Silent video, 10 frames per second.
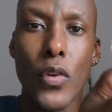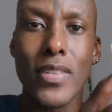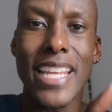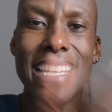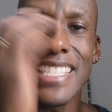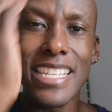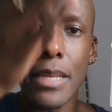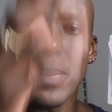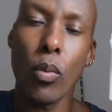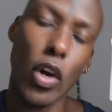of your
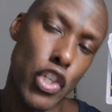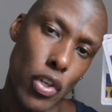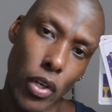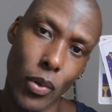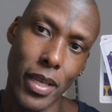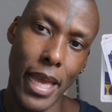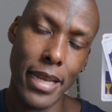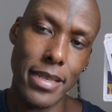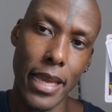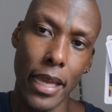destiny be what you're
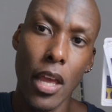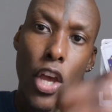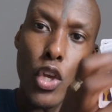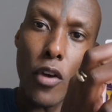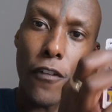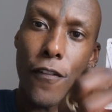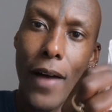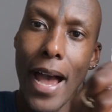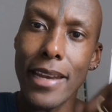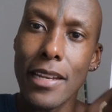creating. You're
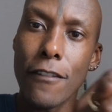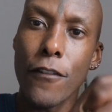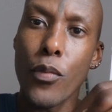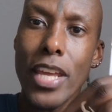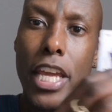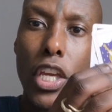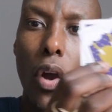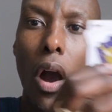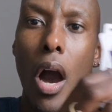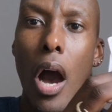finally freeing
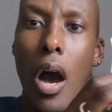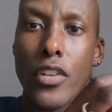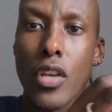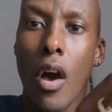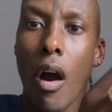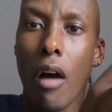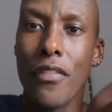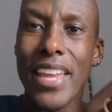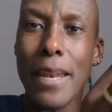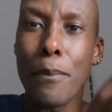your heart
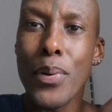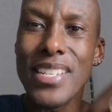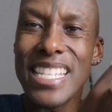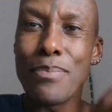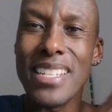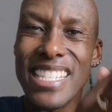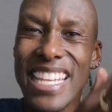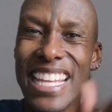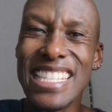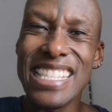of the imprisonment,
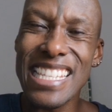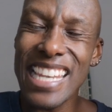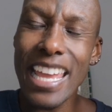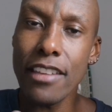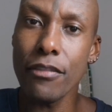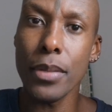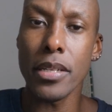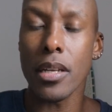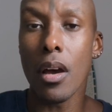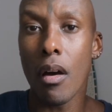the
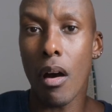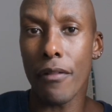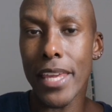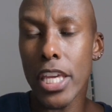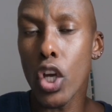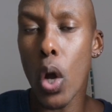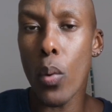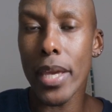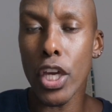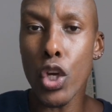enslavement of
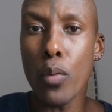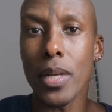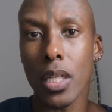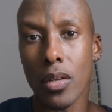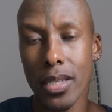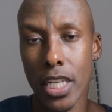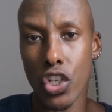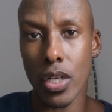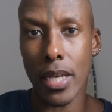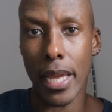egoic human
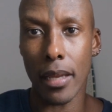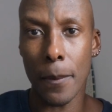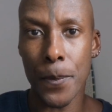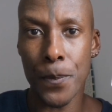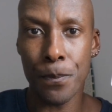conditioning.